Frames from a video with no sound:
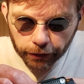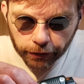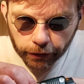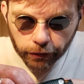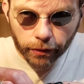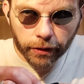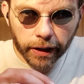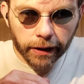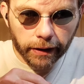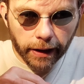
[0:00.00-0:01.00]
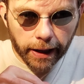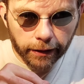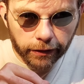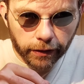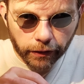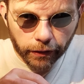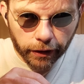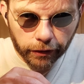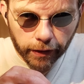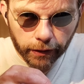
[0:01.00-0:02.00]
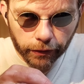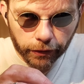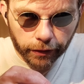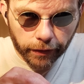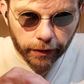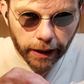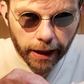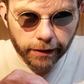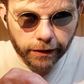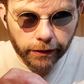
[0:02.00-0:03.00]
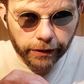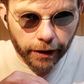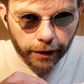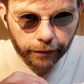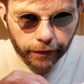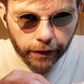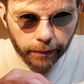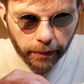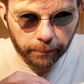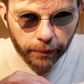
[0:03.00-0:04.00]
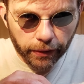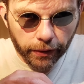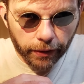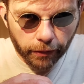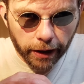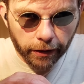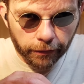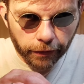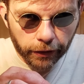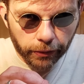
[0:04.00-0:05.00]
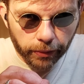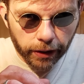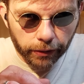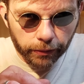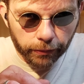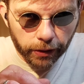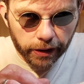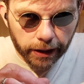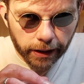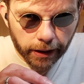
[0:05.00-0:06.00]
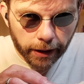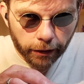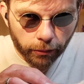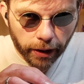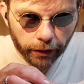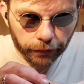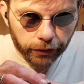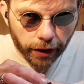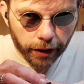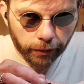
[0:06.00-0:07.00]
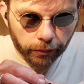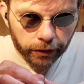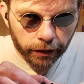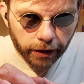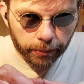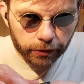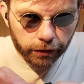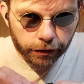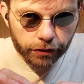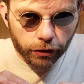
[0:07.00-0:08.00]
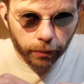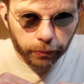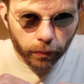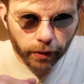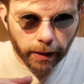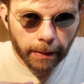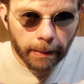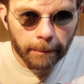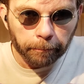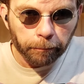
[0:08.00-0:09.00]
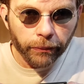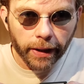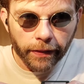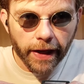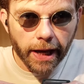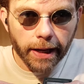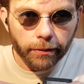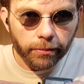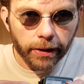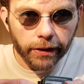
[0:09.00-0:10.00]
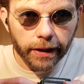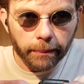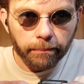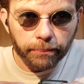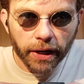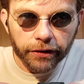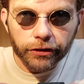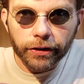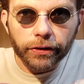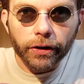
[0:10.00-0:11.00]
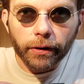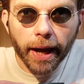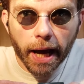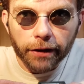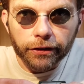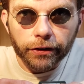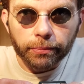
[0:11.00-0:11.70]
the turning lights, the turning signals on the very edges of the bumper, right in front of the wheel. Really well done when it comes to the sculpt work. They really busted their asses